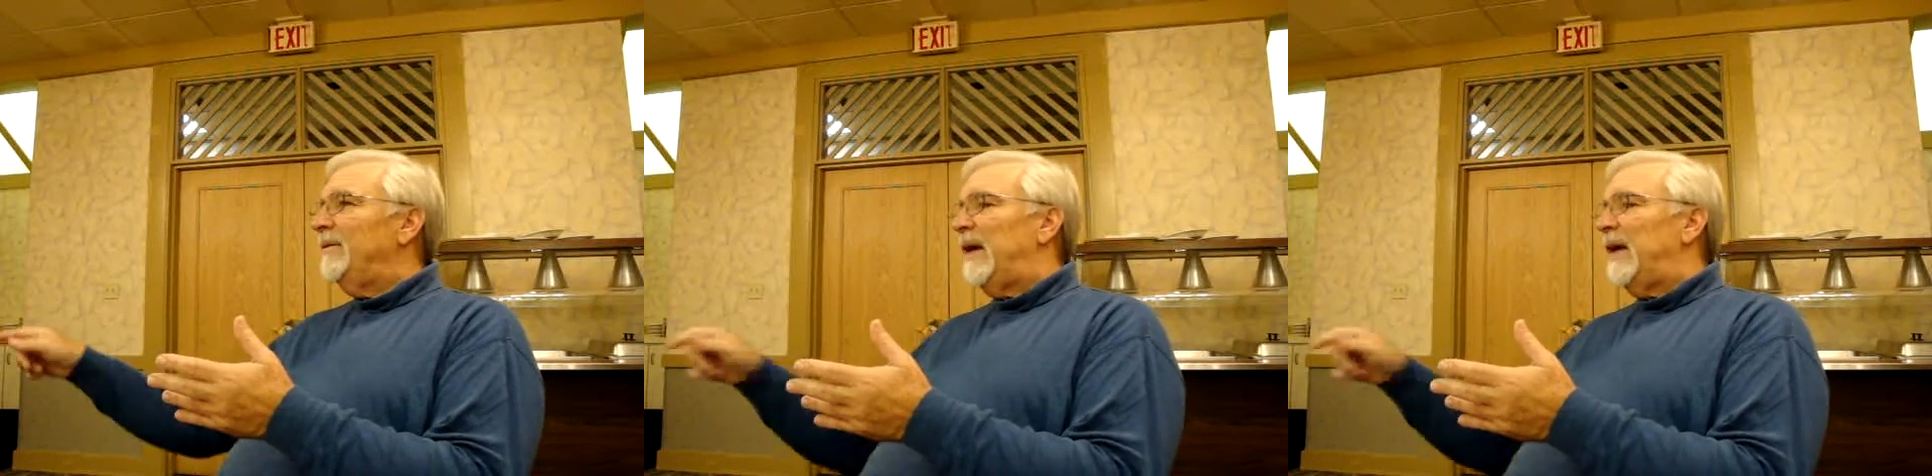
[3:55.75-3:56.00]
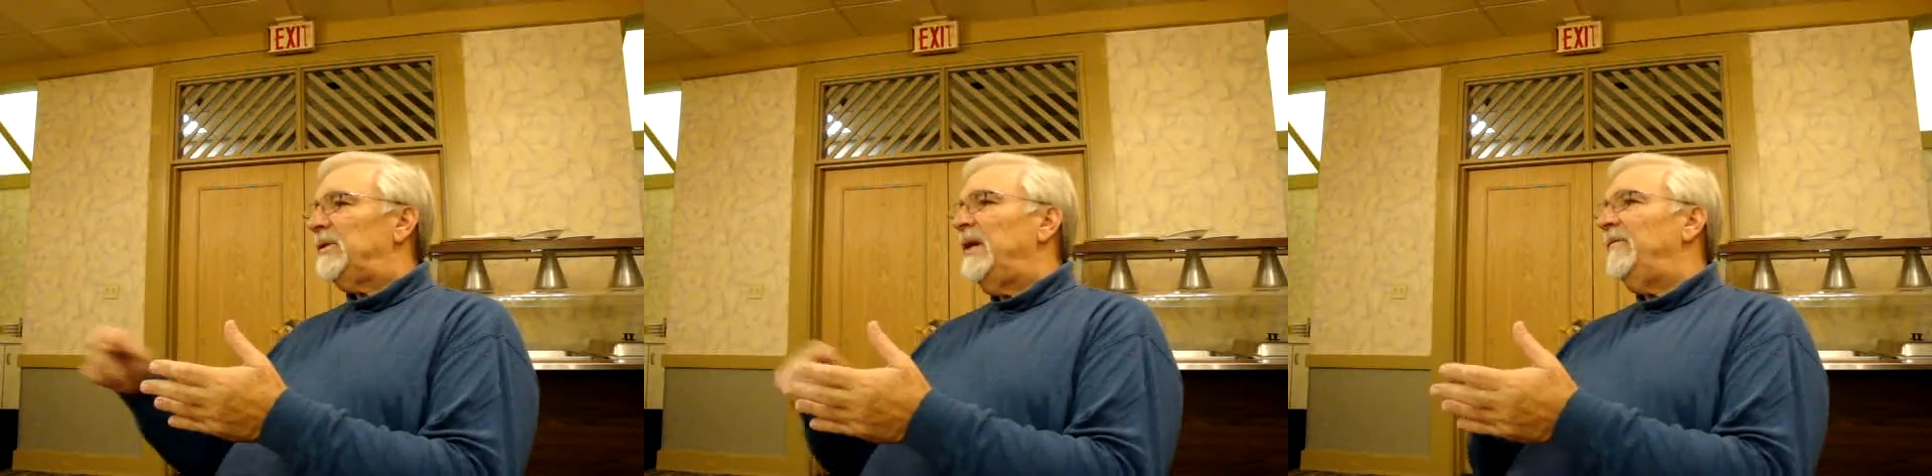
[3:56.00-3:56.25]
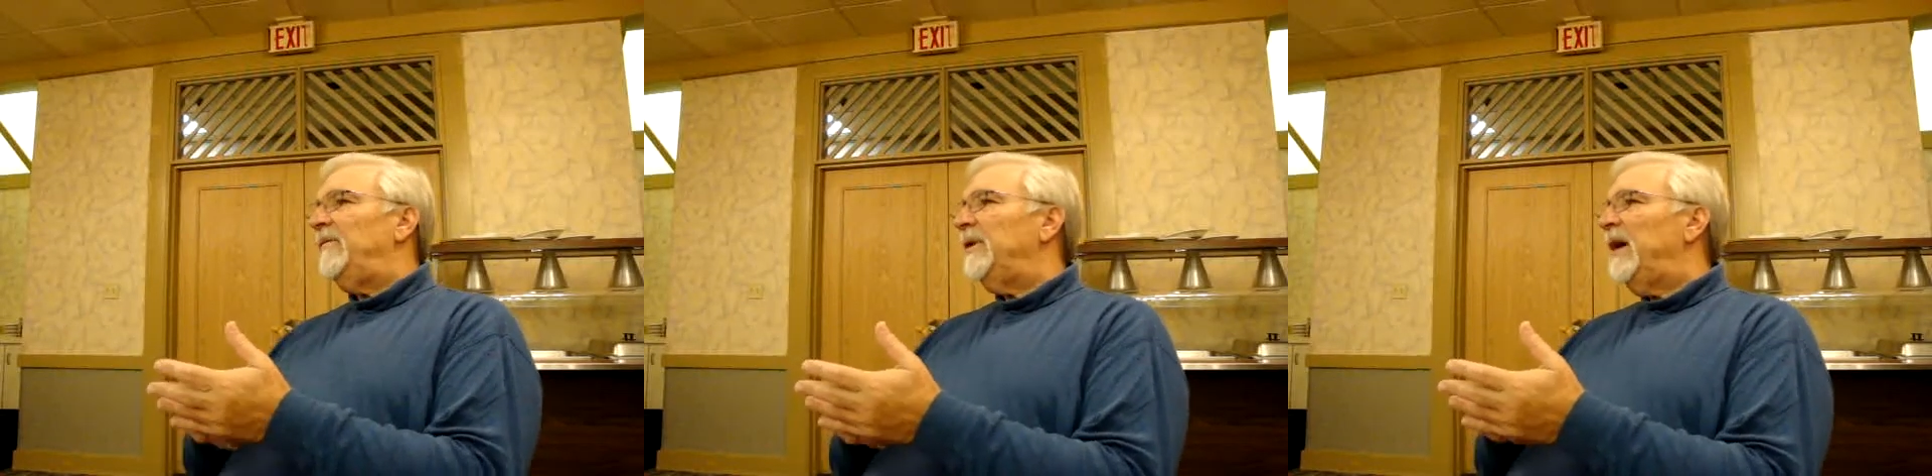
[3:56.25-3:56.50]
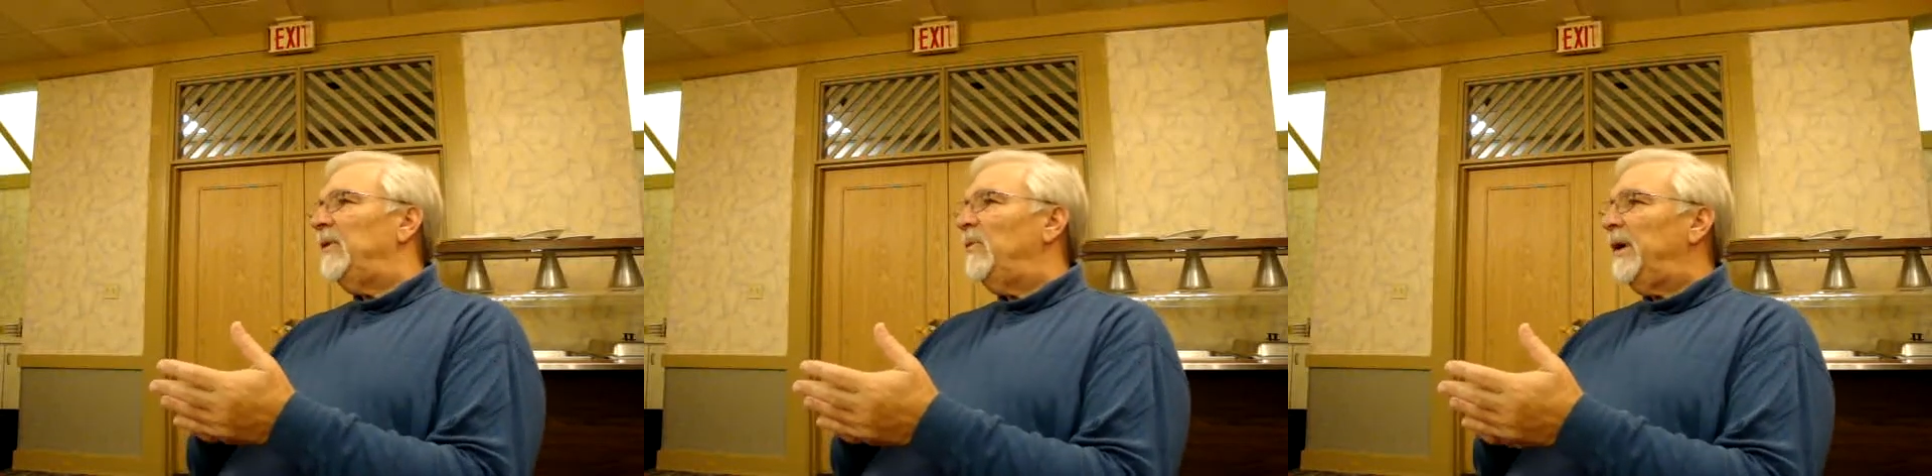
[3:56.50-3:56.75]
Next Level
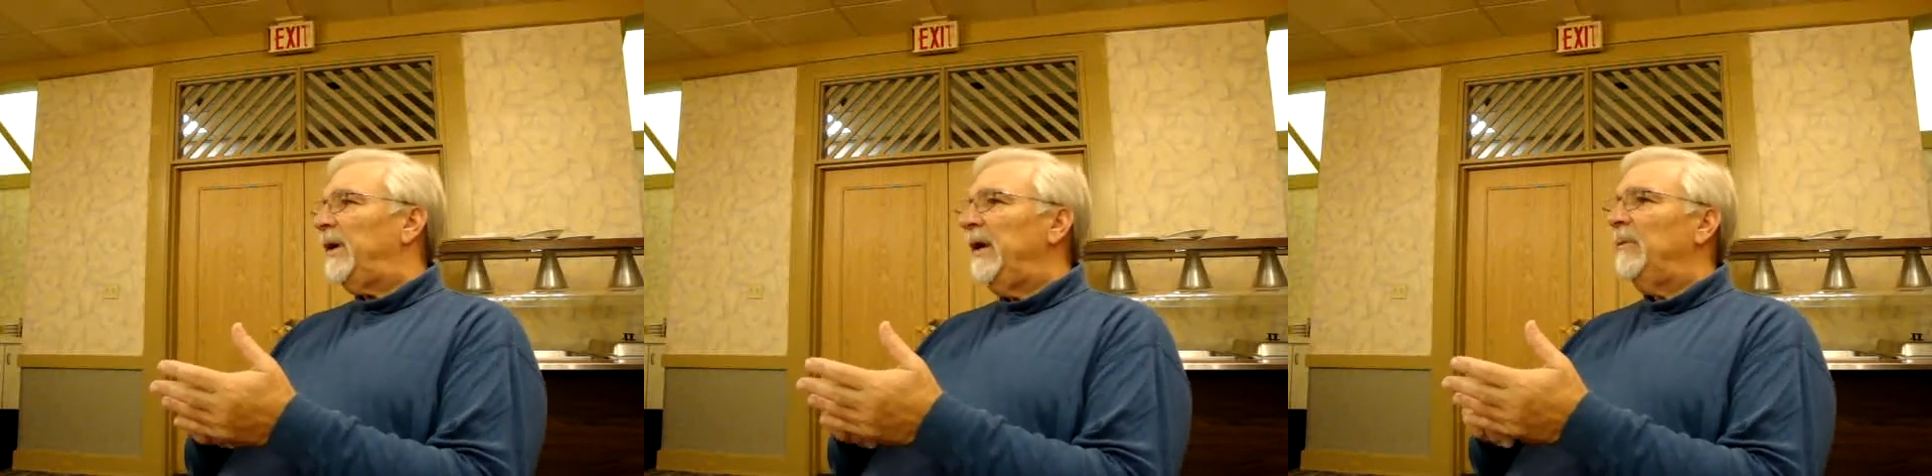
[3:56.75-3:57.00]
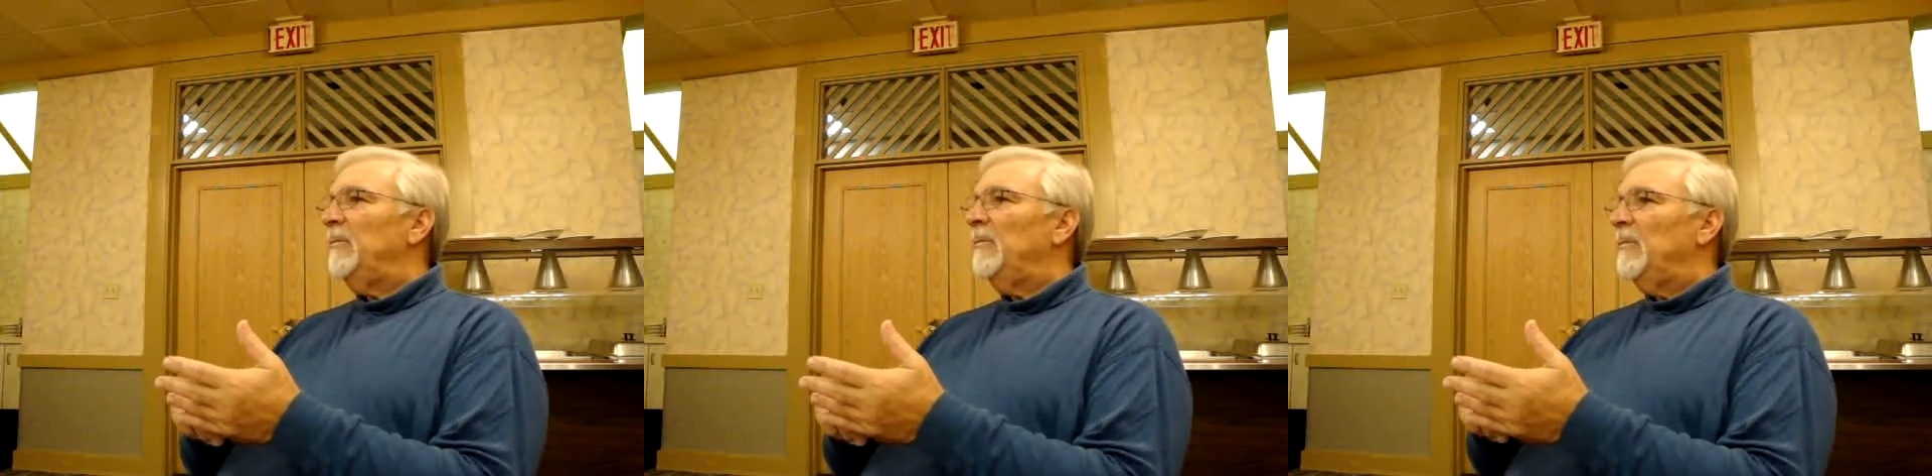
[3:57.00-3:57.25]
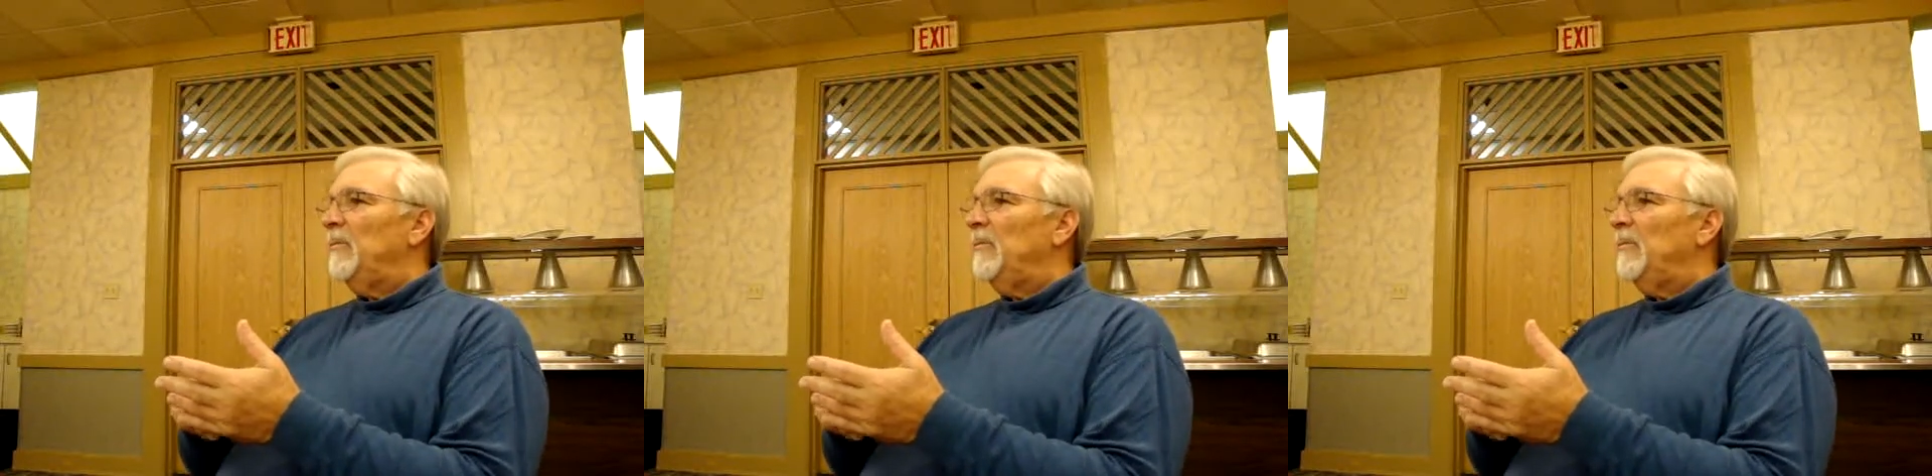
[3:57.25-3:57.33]
Networking,